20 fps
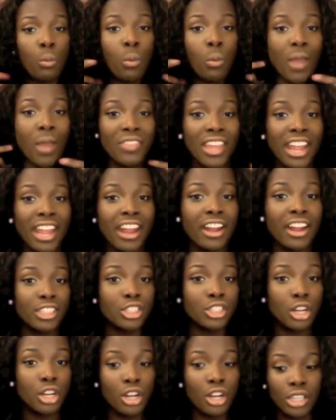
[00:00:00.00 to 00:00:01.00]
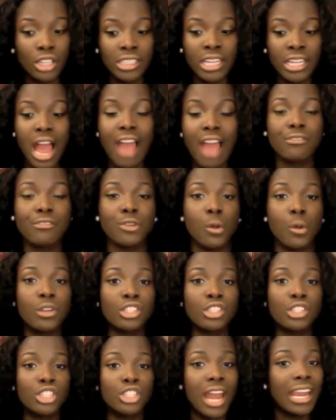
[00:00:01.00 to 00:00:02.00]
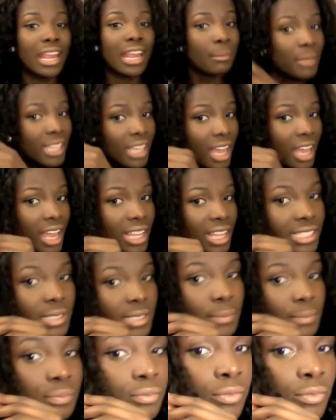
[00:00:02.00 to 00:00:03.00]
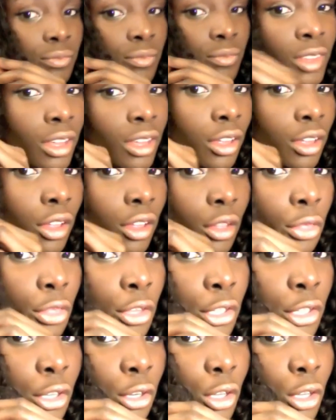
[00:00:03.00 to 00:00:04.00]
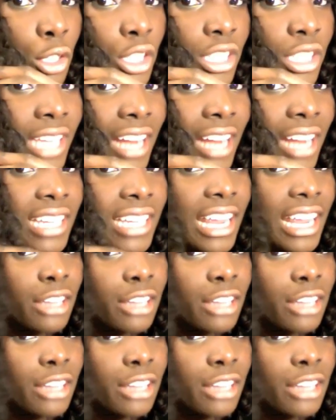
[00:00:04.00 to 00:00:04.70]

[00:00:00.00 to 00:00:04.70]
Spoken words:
when the hair is curly, I've noticed shedding because the curls tend to